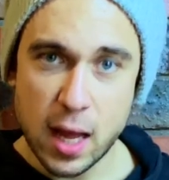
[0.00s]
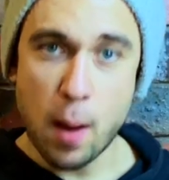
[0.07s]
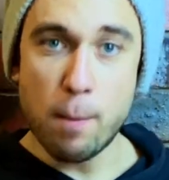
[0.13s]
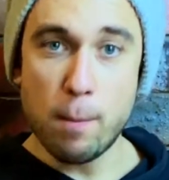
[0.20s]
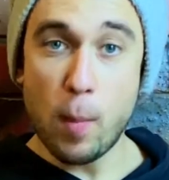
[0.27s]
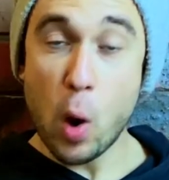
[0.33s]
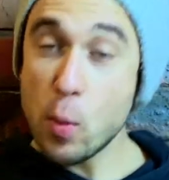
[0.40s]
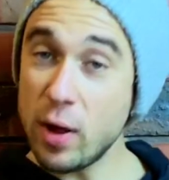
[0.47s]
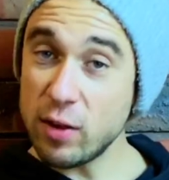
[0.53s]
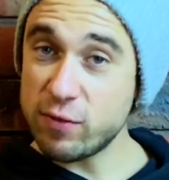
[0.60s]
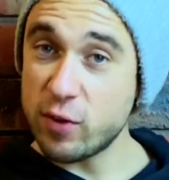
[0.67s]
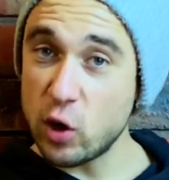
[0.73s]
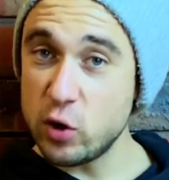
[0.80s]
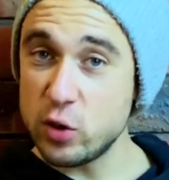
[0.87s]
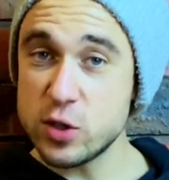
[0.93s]
Mobile
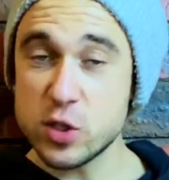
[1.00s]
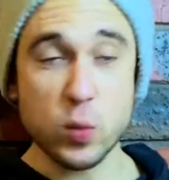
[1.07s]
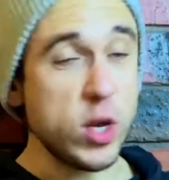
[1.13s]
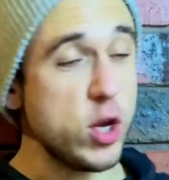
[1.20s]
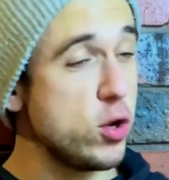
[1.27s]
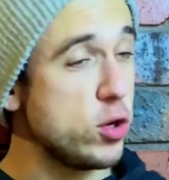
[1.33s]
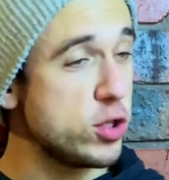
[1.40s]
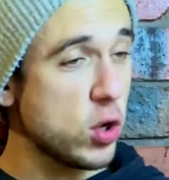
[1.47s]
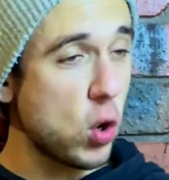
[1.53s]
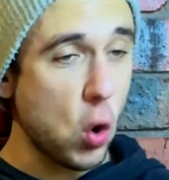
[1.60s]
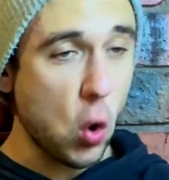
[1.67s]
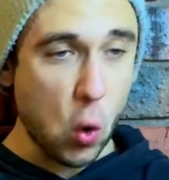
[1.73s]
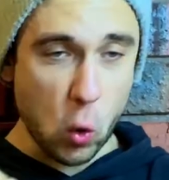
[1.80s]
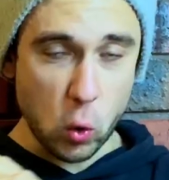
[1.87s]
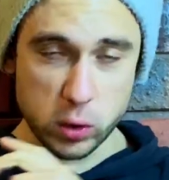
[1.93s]
phones we use
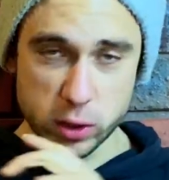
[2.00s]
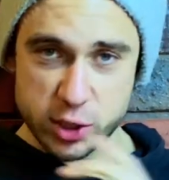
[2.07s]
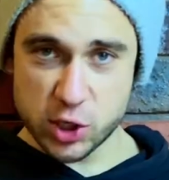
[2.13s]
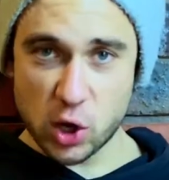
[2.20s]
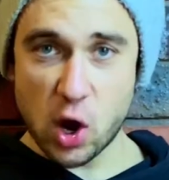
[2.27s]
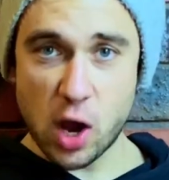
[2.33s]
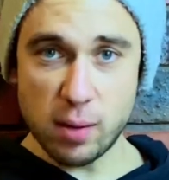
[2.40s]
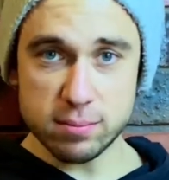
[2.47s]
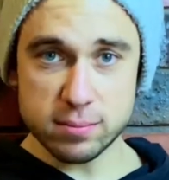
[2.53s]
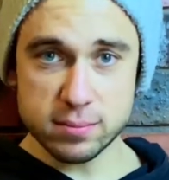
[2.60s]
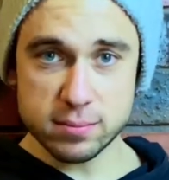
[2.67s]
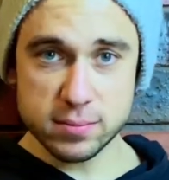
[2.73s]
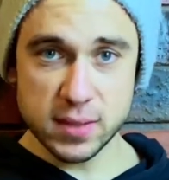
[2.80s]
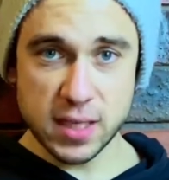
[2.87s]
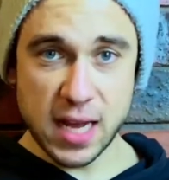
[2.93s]
all the time.
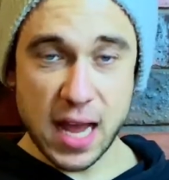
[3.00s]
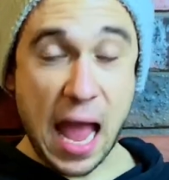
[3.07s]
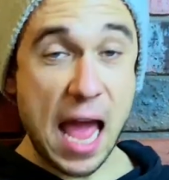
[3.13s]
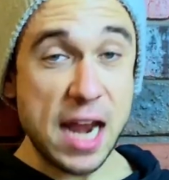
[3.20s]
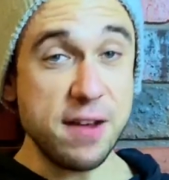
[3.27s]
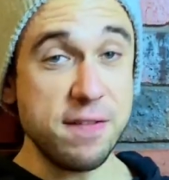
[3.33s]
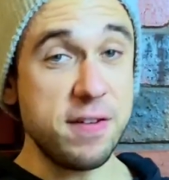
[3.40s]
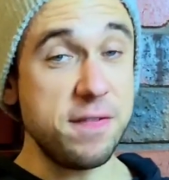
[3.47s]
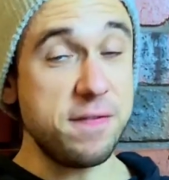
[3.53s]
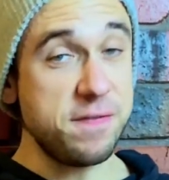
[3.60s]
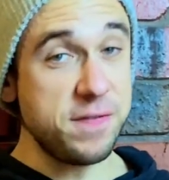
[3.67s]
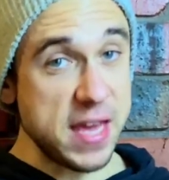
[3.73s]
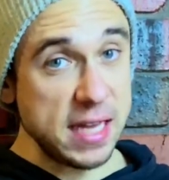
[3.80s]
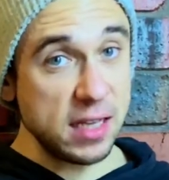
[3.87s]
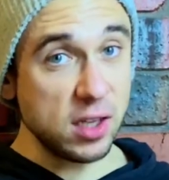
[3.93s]
And if you
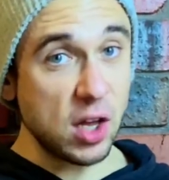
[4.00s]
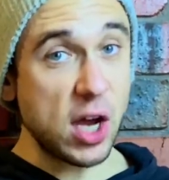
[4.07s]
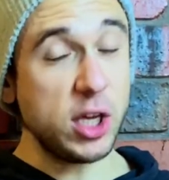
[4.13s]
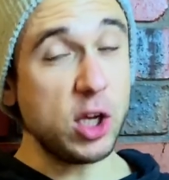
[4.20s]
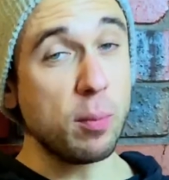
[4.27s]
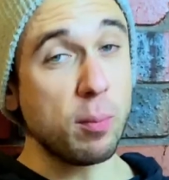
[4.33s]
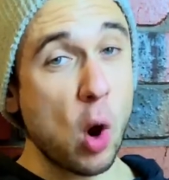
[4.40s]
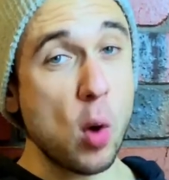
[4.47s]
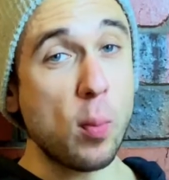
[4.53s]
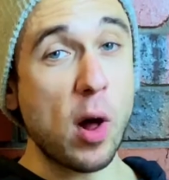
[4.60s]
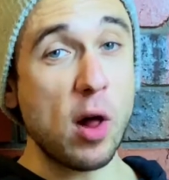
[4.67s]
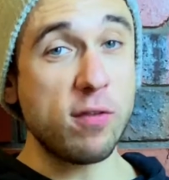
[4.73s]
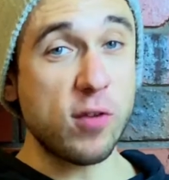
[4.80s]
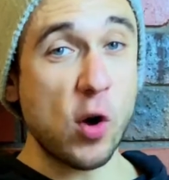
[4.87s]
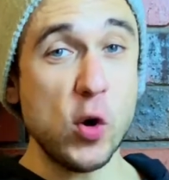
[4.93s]
feel like your
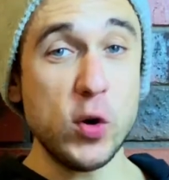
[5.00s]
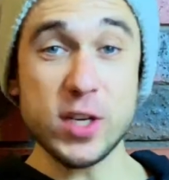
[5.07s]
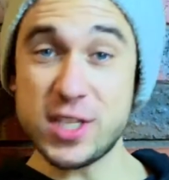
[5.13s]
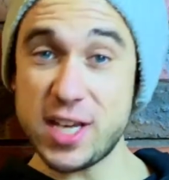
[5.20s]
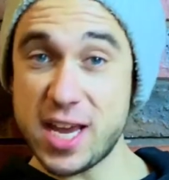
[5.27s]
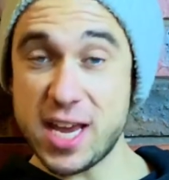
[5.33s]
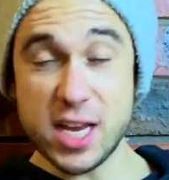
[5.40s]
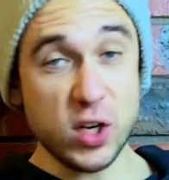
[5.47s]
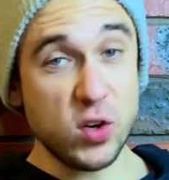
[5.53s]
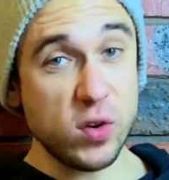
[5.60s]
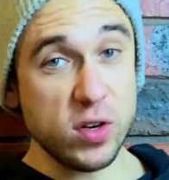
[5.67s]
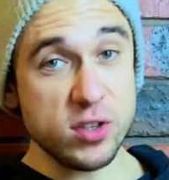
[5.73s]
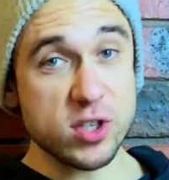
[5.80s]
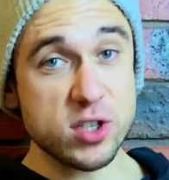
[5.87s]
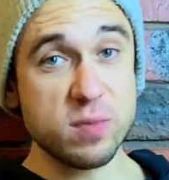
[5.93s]
mobile phone is a
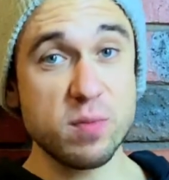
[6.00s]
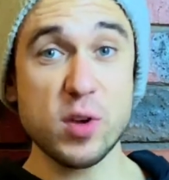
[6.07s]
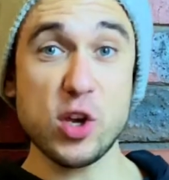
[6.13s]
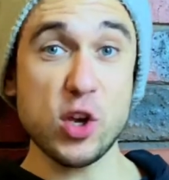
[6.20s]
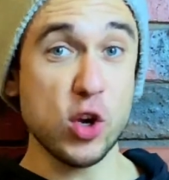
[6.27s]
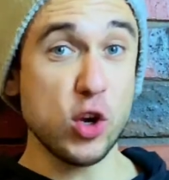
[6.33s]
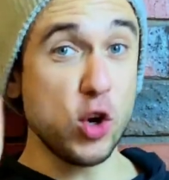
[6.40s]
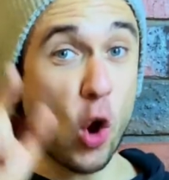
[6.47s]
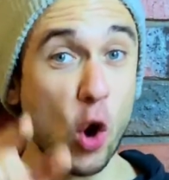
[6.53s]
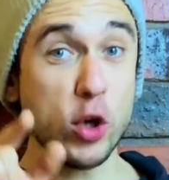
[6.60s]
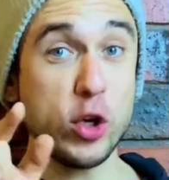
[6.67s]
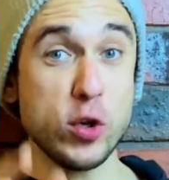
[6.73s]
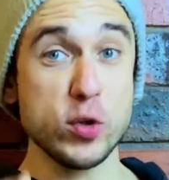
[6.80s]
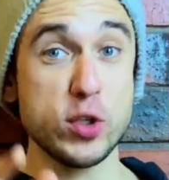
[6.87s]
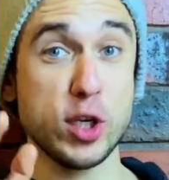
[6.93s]
hindrance, you're not
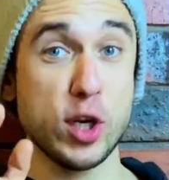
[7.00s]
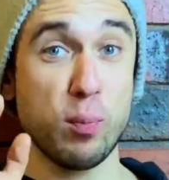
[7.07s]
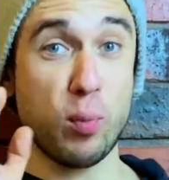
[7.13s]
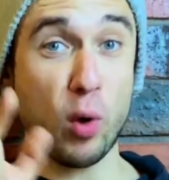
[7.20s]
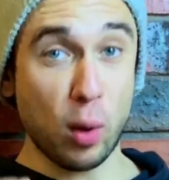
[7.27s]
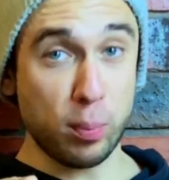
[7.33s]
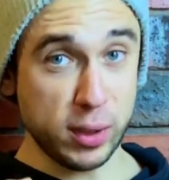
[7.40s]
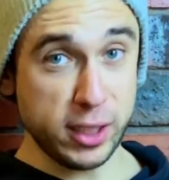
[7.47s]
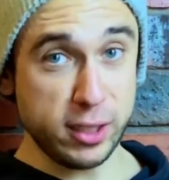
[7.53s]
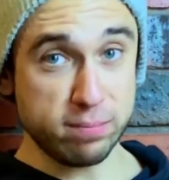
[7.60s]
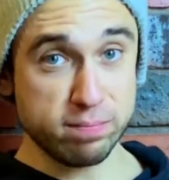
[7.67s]
using it properly.